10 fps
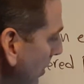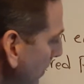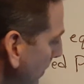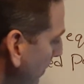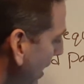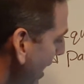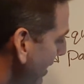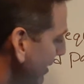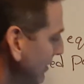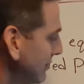
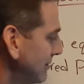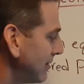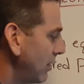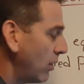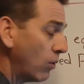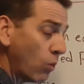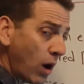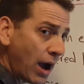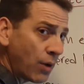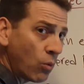minus
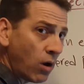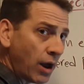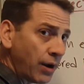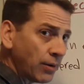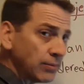y1.